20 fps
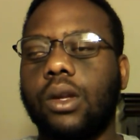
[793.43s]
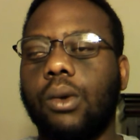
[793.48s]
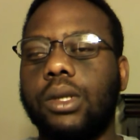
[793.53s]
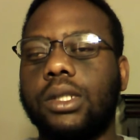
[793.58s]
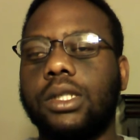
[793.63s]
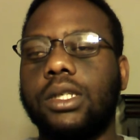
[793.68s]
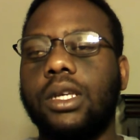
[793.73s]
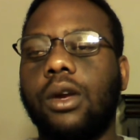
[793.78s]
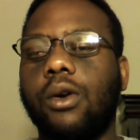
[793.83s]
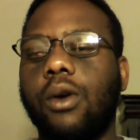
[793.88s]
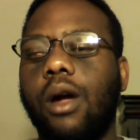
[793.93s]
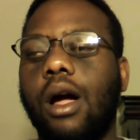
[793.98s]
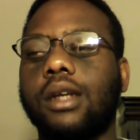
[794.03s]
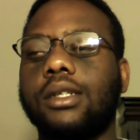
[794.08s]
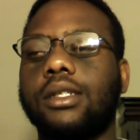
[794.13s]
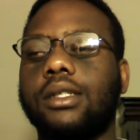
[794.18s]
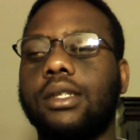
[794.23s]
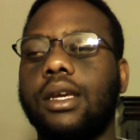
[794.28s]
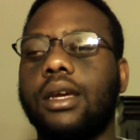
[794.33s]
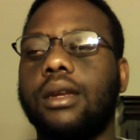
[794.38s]
we see
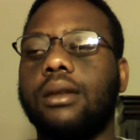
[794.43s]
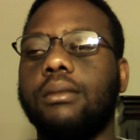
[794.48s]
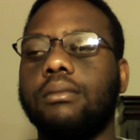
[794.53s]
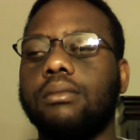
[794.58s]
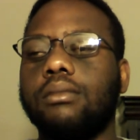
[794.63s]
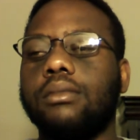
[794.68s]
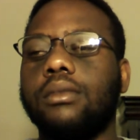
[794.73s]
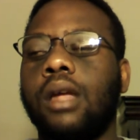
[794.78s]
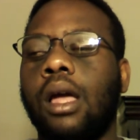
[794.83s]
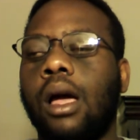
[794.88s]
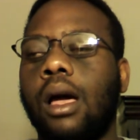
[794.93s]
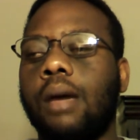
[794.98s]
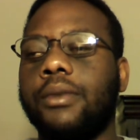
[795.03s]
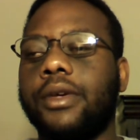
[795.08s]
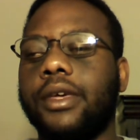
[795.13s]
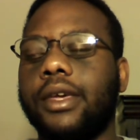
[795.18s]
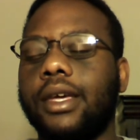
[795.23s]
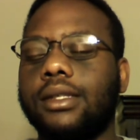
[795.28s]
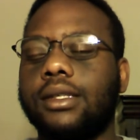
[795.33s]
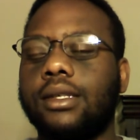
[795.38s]
Krogstad. Um,
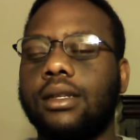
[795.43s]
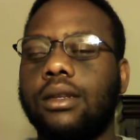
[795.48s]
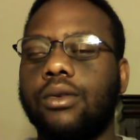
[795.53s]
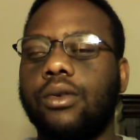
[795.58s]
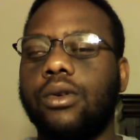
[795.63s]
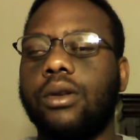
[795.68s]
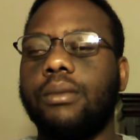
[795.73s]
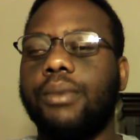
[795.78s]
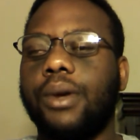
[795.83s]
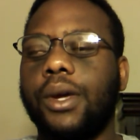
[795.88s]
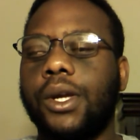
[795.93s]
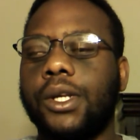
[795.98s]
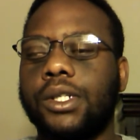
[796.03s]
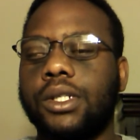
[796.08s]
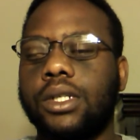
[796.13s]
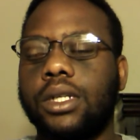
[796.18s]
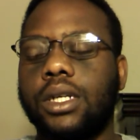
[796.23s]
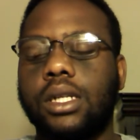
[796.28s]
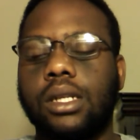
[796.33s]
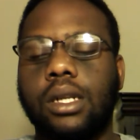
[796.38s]
he gets a little
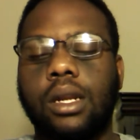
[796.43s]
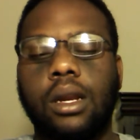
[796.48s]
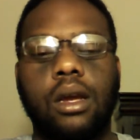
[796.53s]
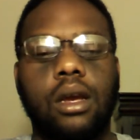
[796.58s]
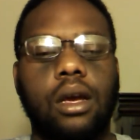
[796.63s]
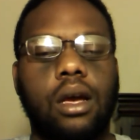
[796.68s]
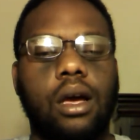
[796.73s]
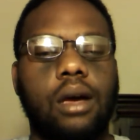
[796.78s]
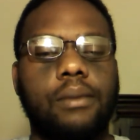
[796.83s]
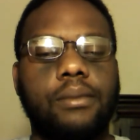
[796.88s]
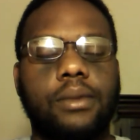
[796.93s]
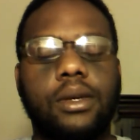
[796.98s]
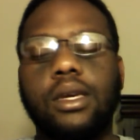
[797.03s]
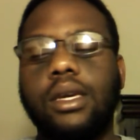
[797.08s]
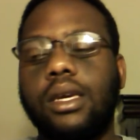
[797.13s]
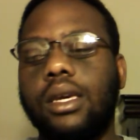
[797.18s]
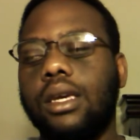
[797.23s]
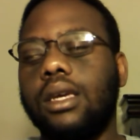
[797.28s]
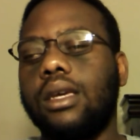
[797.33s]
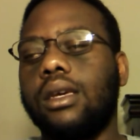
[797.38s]
impatient. Um,
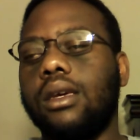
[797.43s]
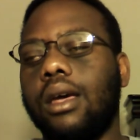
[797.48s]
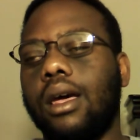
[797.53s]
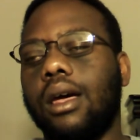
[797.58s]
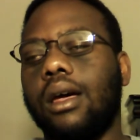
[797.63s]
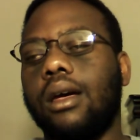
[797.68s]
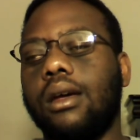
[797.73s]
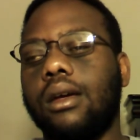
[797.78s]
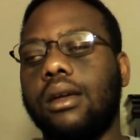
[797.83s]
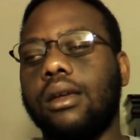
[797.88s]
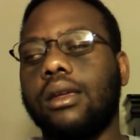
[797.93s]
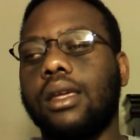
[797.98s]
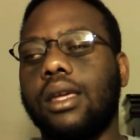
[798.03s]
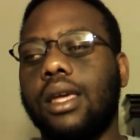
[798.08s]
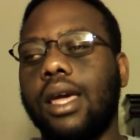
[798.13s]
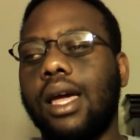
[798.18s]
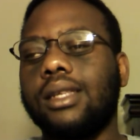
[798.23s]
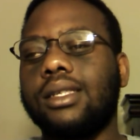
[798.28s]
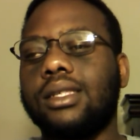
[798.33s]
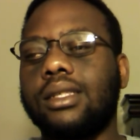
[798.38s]
he
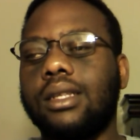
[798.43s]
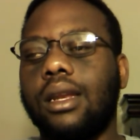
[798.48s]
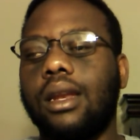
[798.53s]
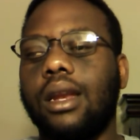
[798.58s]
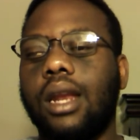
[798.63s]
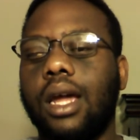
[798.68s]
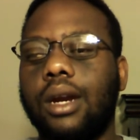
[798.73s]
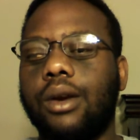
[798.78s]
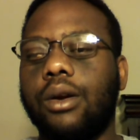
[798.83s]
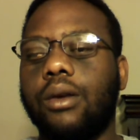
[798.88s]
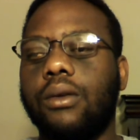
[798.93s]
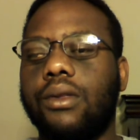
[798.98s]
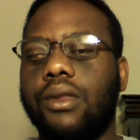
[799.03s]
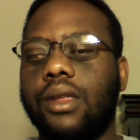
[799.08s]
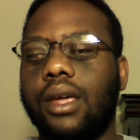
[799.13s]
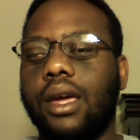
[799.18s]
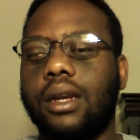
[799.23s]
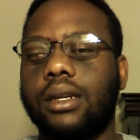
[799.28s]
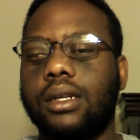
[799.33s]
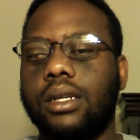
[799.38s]
gets the letter
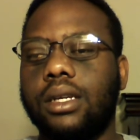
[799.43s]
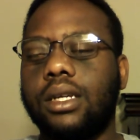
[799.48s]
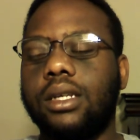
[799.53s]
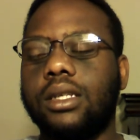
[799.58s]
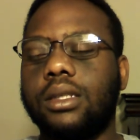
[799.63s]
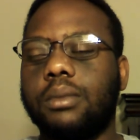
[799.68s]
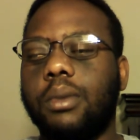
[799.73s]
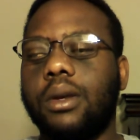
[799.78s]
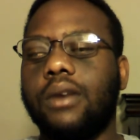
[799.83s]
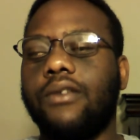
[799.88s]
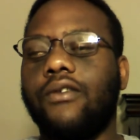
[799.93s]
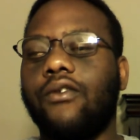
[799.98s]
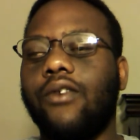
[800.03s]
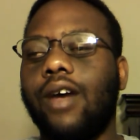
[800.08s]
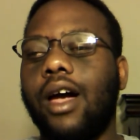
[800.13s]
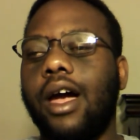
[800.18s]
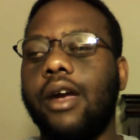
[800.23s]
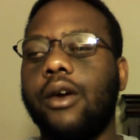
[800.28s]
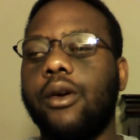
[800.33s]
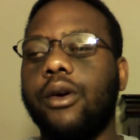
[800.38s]
that he's been
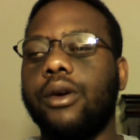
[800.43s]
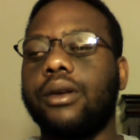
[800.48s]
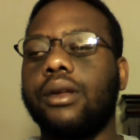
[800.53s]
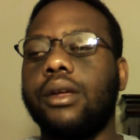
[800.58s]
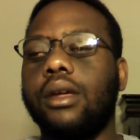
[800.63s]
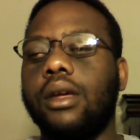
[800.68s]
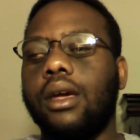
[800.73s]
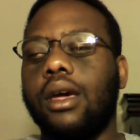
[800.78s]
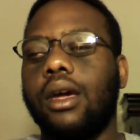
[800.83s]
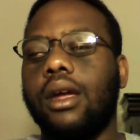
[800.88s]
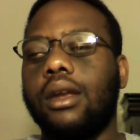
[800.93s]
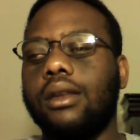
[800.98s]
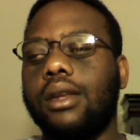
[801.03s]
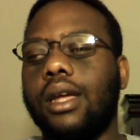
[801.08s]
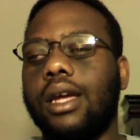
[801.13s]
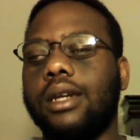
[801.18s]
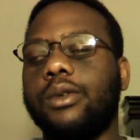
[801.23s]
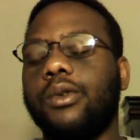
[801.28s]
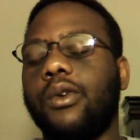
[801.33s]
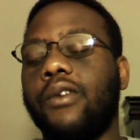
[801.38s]
fired and
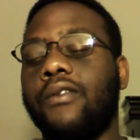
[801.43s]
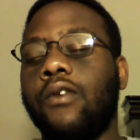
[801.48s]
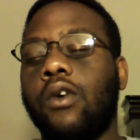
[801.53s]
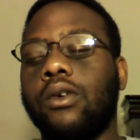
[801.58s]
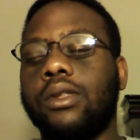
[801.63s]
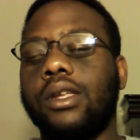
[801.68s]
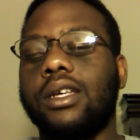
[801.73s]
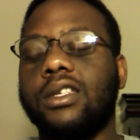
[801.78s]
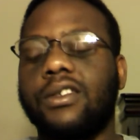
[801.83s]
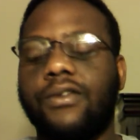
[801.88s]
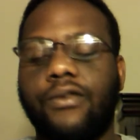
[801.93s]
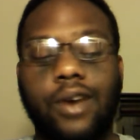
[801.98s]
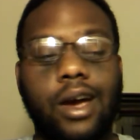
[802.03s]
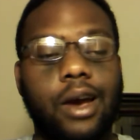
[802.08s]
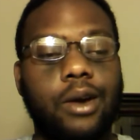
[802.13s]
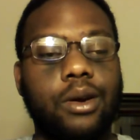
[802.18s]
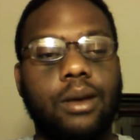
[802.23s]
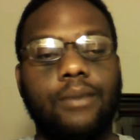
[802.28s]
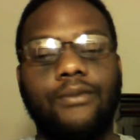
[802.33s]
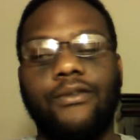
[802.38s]
that Torvald has
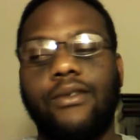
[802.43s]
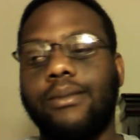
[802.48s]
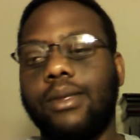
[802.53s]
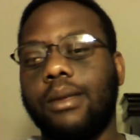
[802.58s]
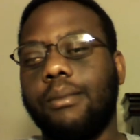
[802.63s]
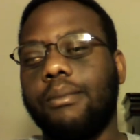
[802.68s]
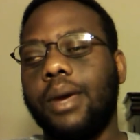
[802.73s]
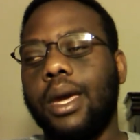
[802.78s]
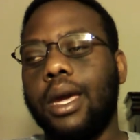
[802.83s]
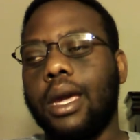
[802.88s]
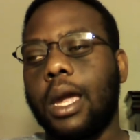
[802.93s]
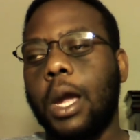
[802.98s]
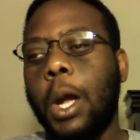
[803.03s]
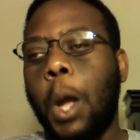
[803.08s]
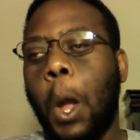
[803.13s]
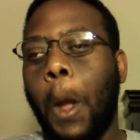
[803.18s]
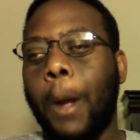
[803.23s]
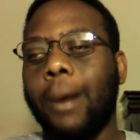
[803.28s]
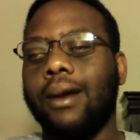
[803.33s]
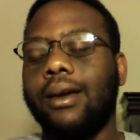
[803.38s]
fired him from the bank,
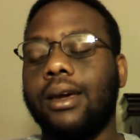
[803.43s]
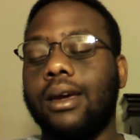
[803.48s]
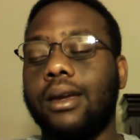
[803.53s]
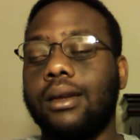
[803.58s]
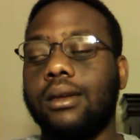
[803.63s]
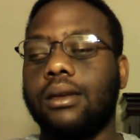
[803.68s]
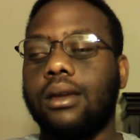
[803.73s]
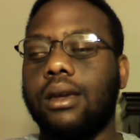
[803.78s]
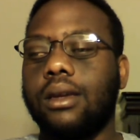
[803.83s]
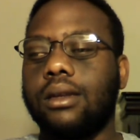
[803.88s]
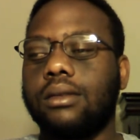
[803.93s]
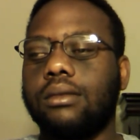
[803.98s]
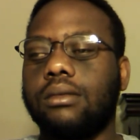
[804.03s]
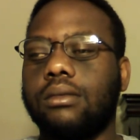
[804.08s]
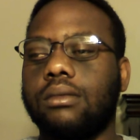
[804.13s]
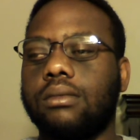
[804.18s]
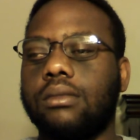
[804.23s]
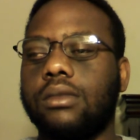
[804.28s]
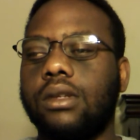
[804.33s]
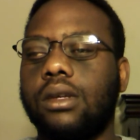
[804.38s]
and
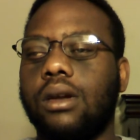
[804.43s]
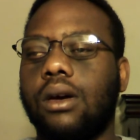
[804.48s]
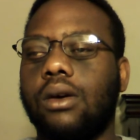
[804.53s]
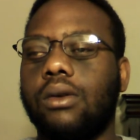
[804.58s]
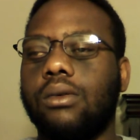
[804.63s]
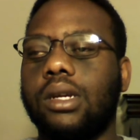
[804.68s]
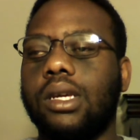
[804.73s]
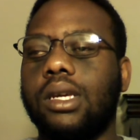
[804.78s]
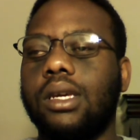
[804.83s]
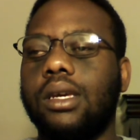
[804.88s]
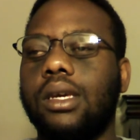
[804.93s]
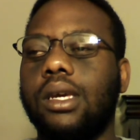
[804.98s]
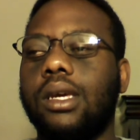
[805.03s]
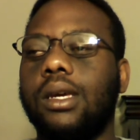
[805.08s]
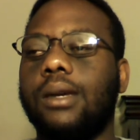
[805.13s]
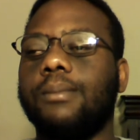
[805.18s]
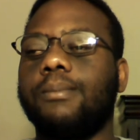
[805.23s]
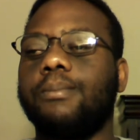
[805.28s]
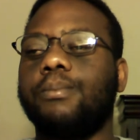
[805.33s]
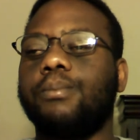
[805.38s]
and you know
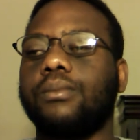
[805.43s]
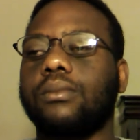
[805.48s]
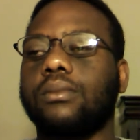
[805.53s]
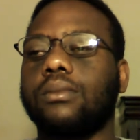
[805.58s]
he